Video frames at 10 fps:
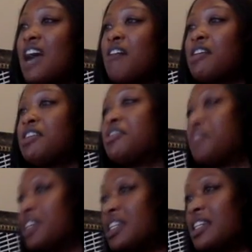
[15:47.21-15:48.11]
how are you
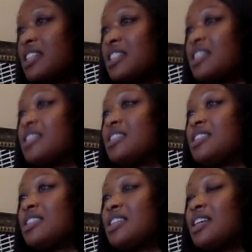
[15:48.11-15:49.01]
feeling
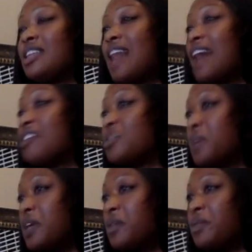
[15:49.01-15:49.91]
since last
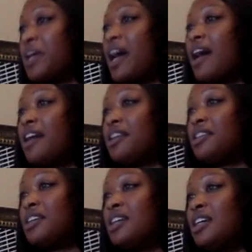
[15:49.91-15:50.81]
week when we had,
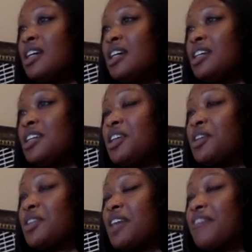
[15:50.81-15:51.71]

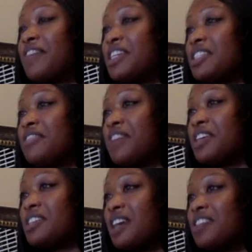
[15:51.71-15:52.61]
that
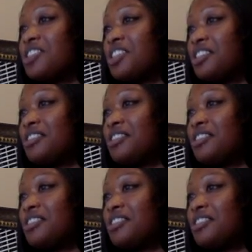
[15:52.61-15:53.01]
face-to-face session?